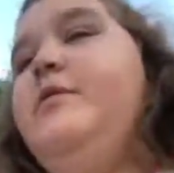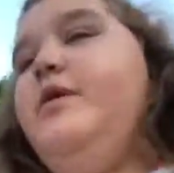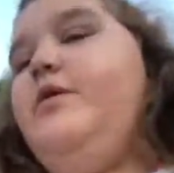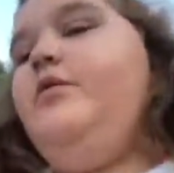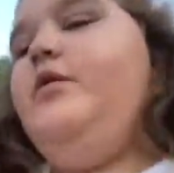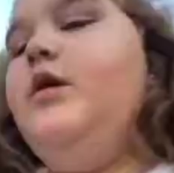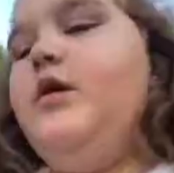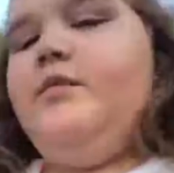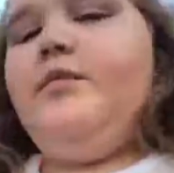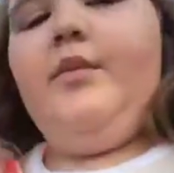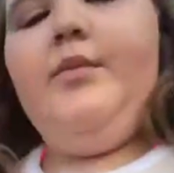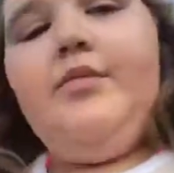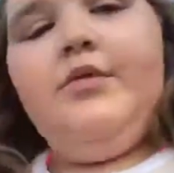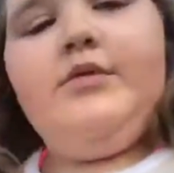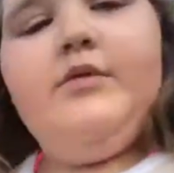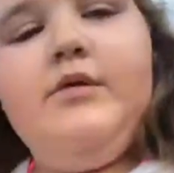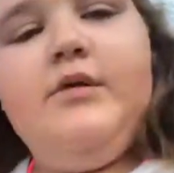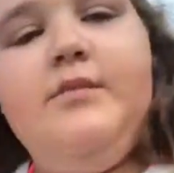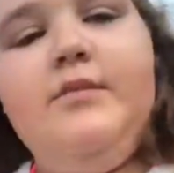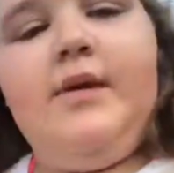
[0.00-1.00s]
on my walk. My
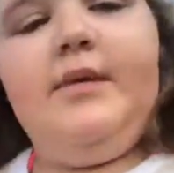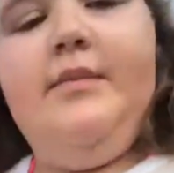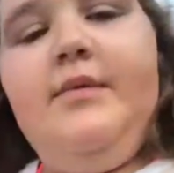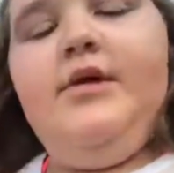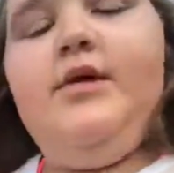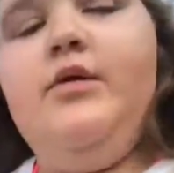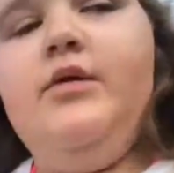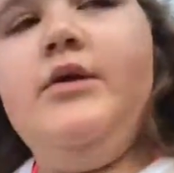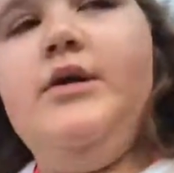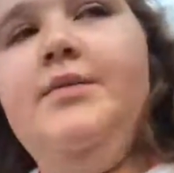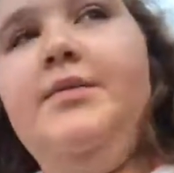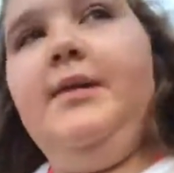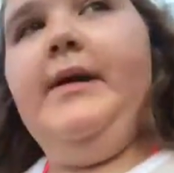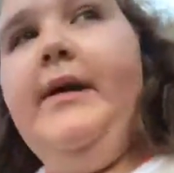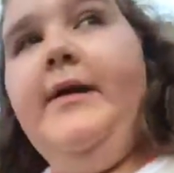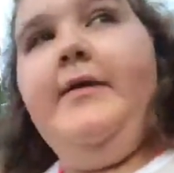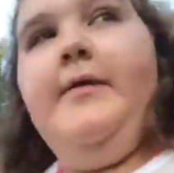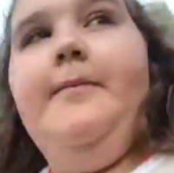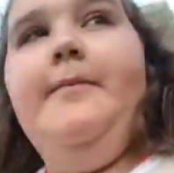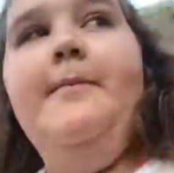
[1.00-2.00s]
brother might be going to
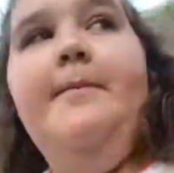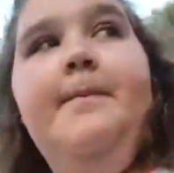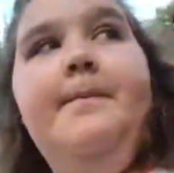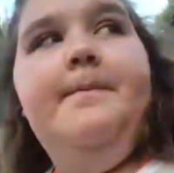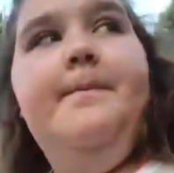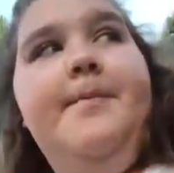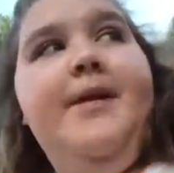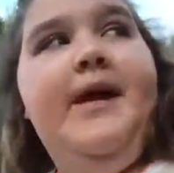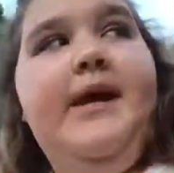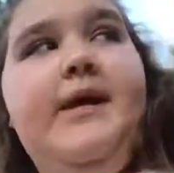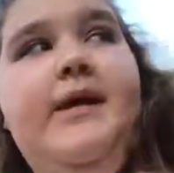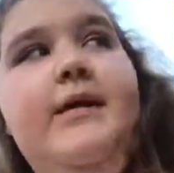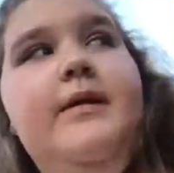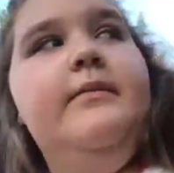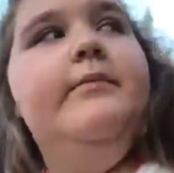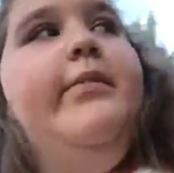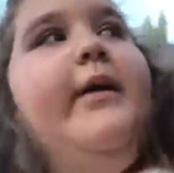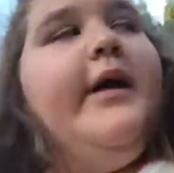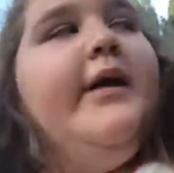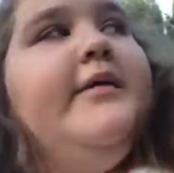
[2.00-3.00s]
play
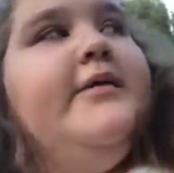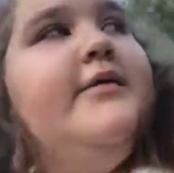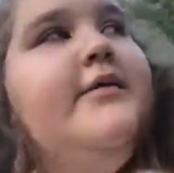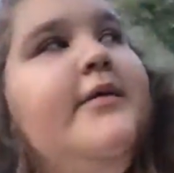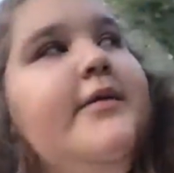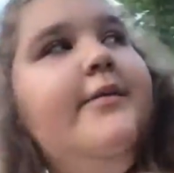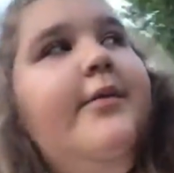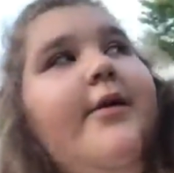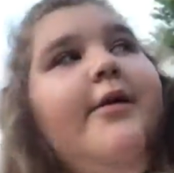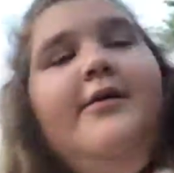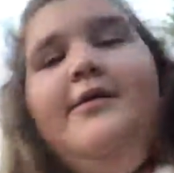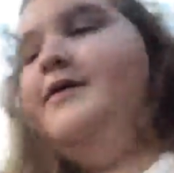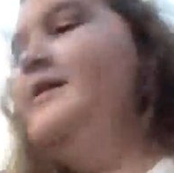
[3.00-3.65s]
basketball.